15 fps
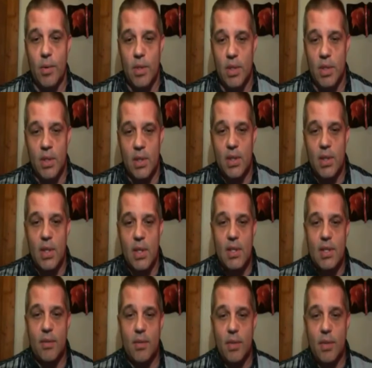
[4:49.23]
I was a
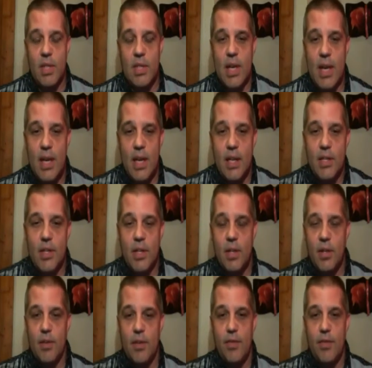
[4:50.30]
civil design engineer